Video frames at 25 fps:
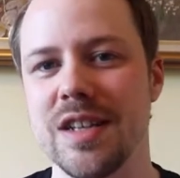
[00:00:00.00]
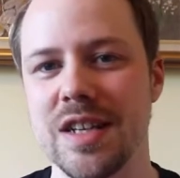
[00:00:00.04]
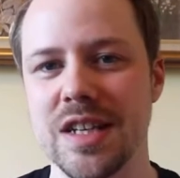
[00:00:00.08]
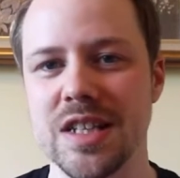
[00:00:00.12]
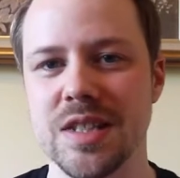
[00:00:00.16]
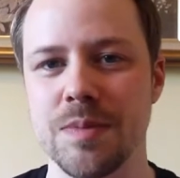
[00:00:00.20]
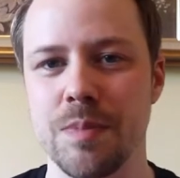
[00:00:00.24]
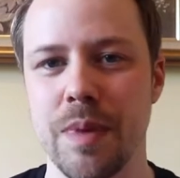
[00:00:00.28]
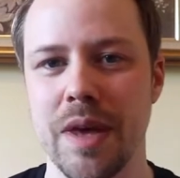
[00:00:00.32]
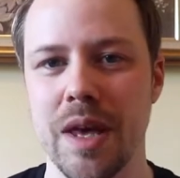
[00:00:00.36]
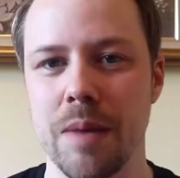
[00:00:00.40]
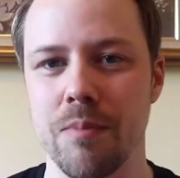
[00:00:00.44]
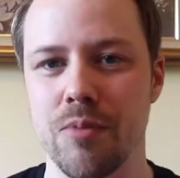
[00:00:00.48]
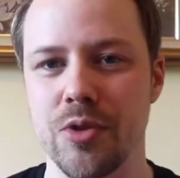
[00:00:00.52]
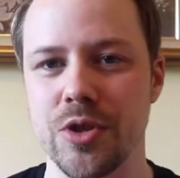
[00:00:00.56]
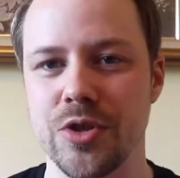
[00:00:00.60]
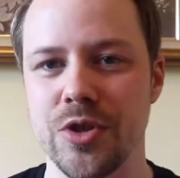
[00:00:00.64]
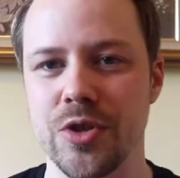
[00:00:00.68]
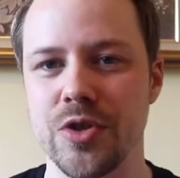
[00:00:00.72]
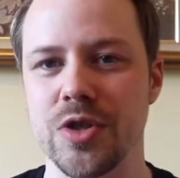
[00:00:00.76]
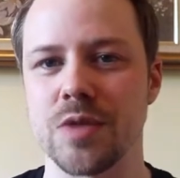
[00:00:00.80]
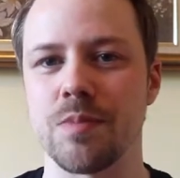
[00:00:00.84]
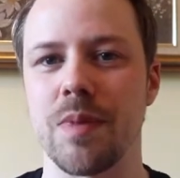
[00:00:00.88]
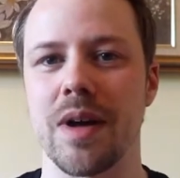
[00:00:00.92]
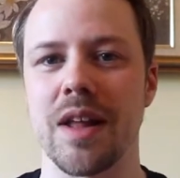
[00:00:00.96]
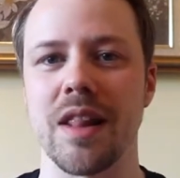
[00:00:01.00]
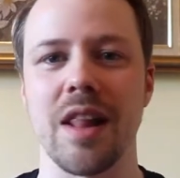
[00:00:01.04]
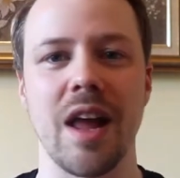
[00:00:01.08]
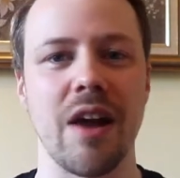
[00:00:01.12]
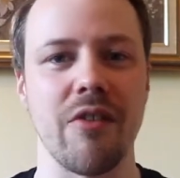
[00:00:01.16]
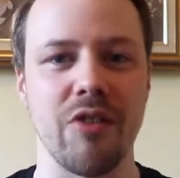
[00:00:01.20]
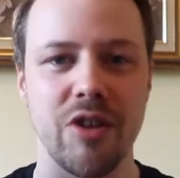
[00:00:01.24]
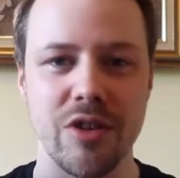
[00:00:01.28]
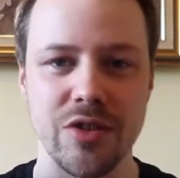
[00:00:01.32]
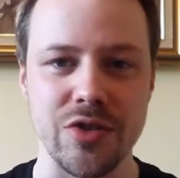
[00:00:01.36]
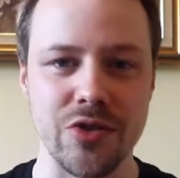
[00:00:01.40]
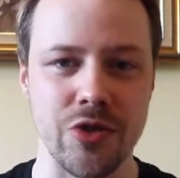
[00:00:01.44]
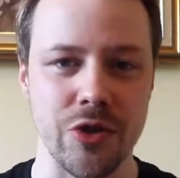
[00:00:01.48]
is being produced by
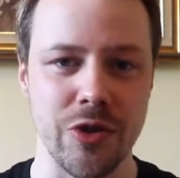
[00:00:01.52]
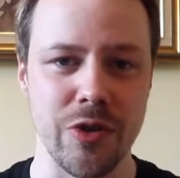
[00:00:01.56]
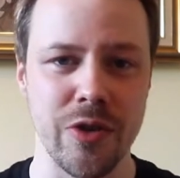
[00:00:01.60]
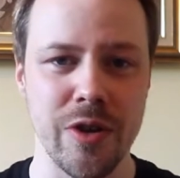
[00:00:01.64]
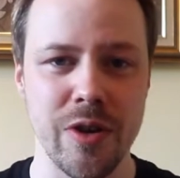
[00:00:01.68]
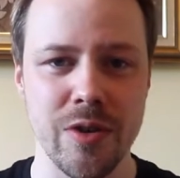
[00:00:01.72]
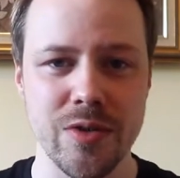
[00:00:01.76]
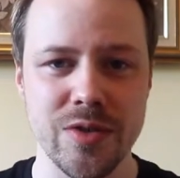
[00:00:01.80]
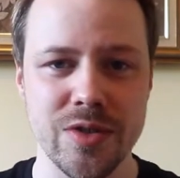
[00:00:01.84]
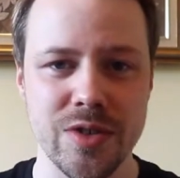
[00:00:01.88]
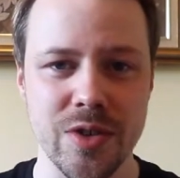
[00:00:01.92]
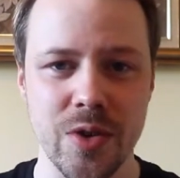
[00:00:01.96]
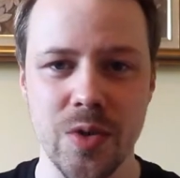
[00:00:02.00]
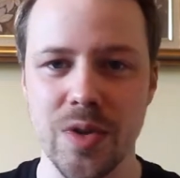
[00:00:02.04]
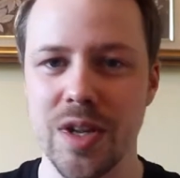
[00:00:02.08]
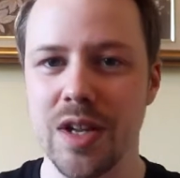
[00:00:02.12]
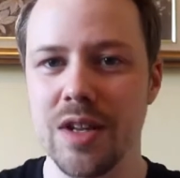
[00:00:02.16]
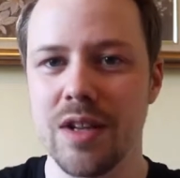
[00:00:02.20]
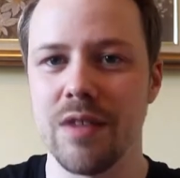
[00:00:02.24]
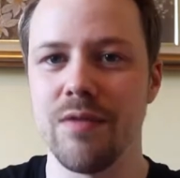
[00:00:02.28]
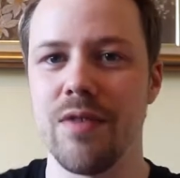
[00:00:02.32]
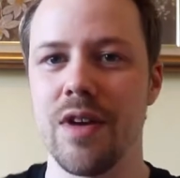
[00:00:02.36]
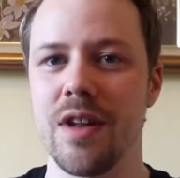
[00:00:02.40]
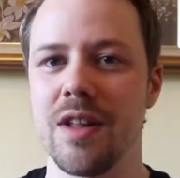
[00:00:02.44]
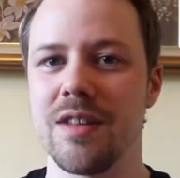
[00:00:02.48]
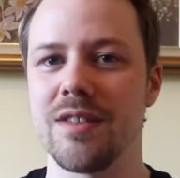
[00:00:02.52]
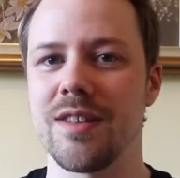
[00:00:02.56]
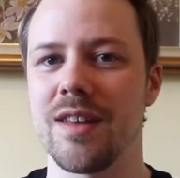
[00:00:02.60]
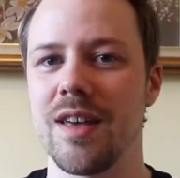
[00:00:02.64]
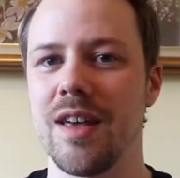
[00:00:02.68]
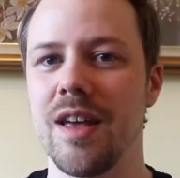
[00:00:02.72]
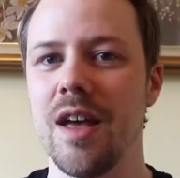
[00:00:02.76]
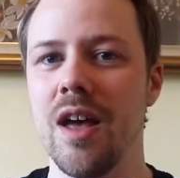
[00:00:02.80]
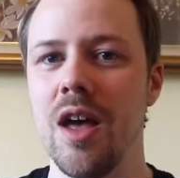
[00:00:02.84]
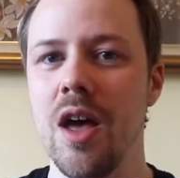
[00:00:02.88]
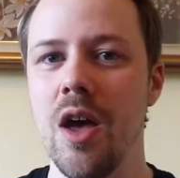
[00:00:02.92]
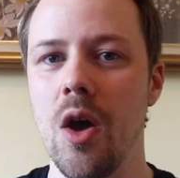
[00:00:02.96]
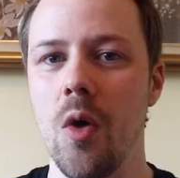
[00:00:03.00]
Larian Studios, who did
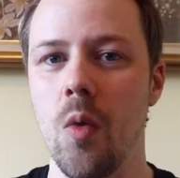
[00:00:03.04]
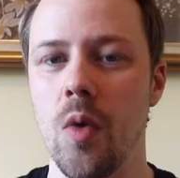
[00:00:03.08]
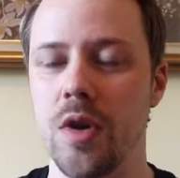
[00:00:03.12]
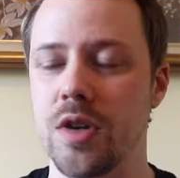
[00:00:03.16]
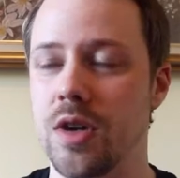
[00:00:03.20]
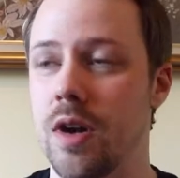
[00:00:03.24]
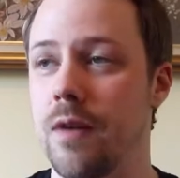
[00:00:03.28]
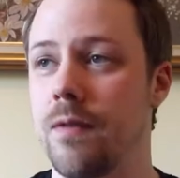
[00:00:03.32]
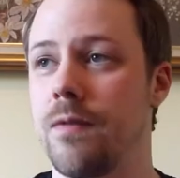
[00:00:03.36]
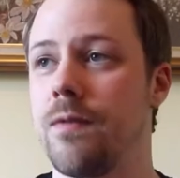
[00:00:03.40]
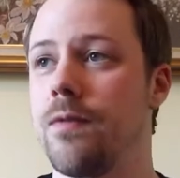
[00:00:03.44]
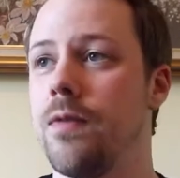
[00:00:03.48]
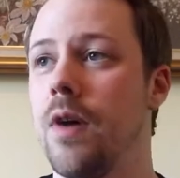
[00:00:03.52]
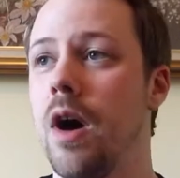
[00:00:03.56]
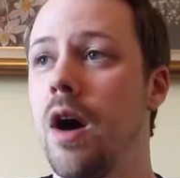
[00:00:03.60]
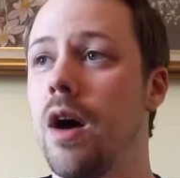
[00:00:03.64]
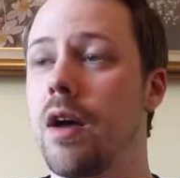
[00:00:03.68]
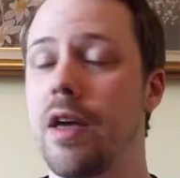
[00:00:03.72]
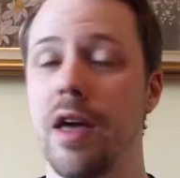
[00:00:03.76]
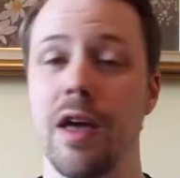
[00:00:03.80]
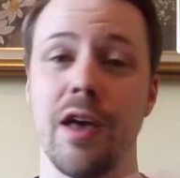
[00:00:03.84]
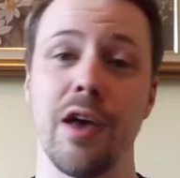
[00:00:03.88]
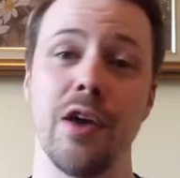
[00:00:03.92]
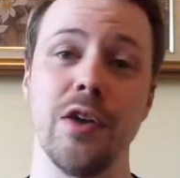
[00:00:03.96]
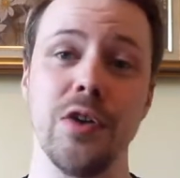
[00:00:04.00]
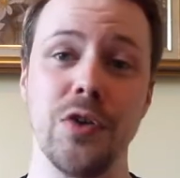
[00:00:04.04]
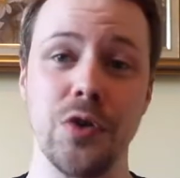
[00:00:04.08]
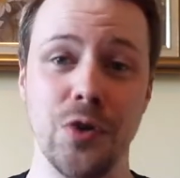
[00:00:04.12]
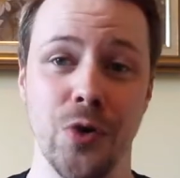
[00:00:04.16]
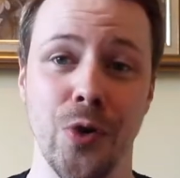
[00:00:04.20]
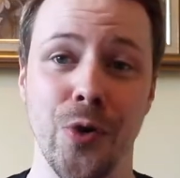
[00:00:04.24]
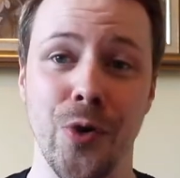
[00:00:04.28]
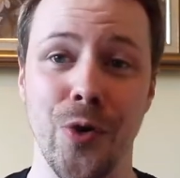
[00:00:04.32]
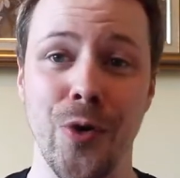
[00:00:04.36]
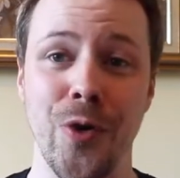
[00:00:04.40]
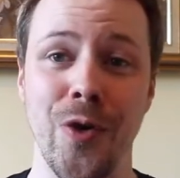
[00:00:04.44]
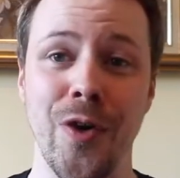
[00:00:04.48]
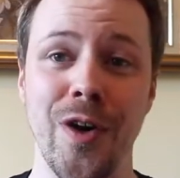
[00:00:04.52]
Divinity, which I fucking
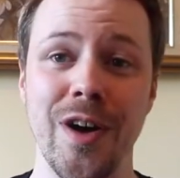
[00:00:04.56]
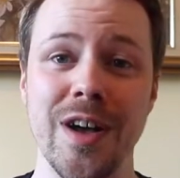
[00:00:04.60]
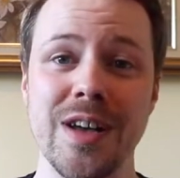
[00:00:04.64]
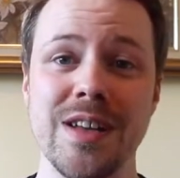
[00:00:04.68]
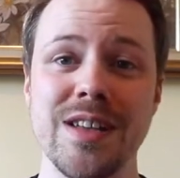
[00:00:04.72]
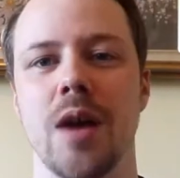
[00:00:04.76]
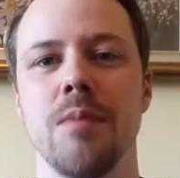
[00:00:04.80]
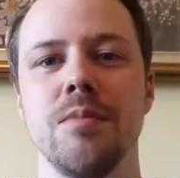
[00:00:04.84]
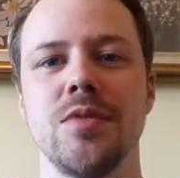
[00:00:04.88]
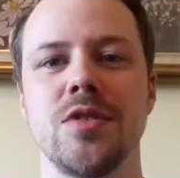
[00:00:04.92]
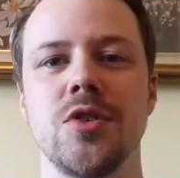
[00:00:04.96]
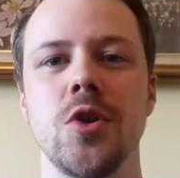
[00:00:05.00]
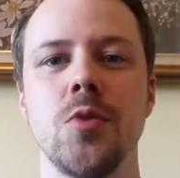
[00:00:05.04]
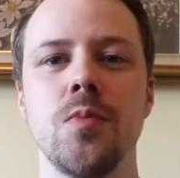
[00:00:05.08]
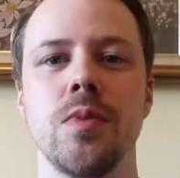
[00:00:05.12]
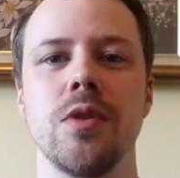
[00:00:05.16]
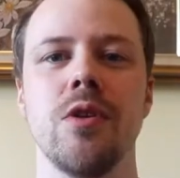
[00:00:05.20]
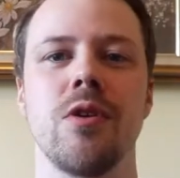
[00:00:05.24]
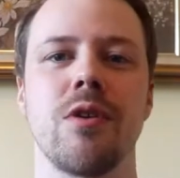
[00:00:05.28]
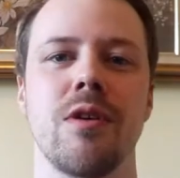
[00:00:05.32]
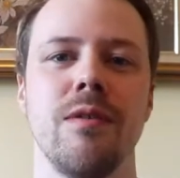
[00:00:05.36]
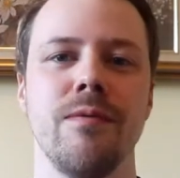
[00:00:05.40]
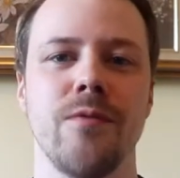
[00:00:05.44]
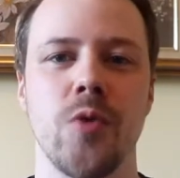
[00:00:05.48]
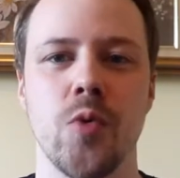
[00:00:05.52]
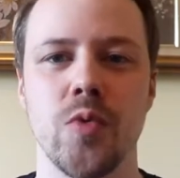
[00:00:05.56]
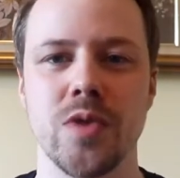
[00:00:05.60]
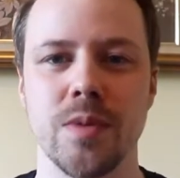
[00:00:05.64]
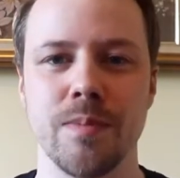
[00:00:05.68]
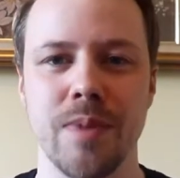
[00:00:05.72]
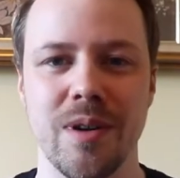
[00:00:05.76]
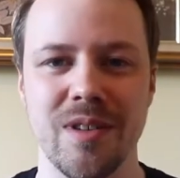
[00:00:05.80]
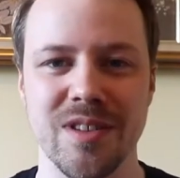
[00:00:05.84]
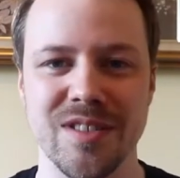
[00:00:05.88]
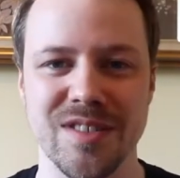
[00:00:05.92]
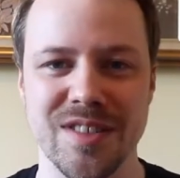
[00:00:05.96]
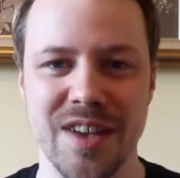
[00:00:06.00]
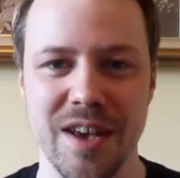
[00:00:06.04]
adore. I'm super looking forward to
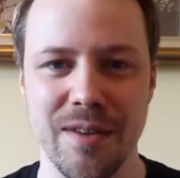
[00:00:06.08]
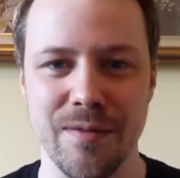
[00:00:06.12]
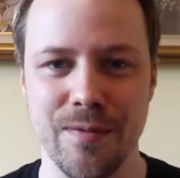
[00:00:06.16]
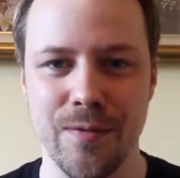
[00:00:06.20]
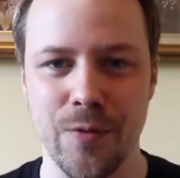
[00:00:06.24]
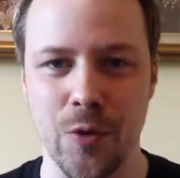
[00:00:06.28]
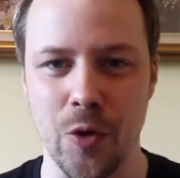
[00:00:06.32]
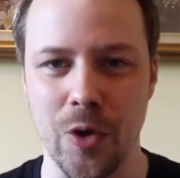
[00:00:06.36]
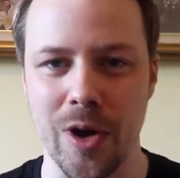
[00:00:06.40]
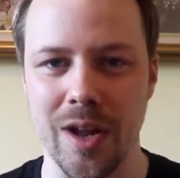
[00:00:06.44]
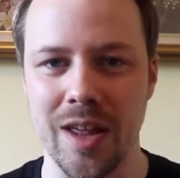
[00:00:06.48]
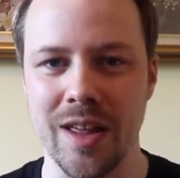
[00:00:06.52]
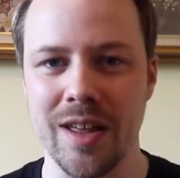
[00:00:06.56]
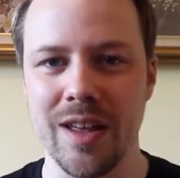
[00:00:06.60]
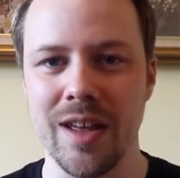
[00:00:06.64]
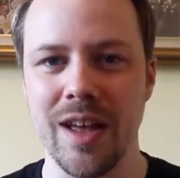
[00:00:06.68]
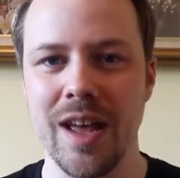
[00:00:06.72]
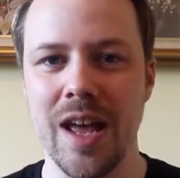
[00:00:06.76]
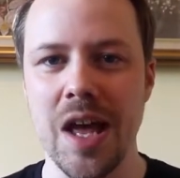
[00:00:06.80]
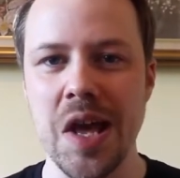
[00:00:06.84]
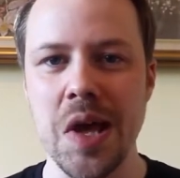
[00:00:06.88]
Baldur's Gate 3.